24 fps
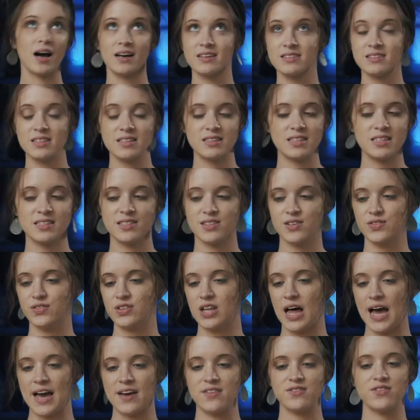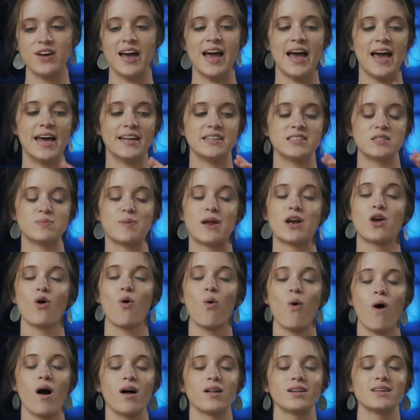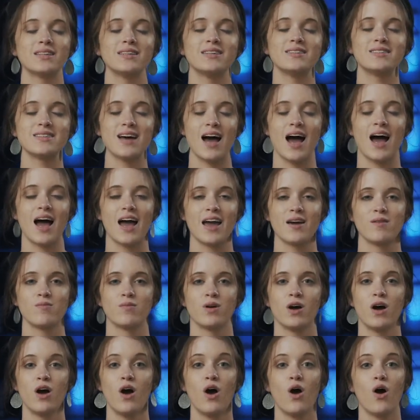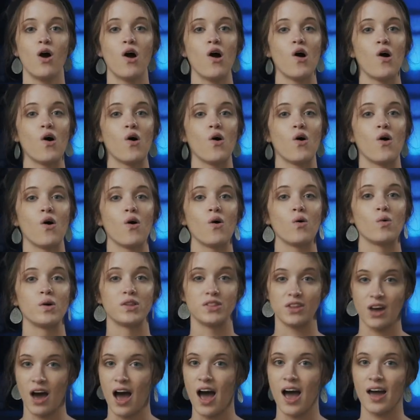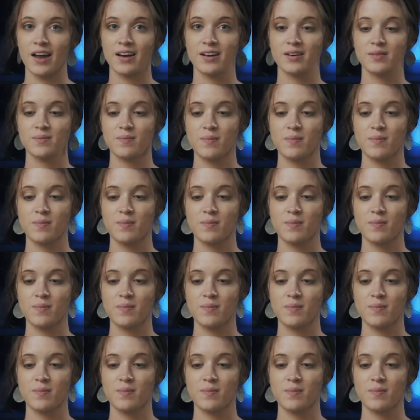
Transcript: the things of life and to spend quality time with God.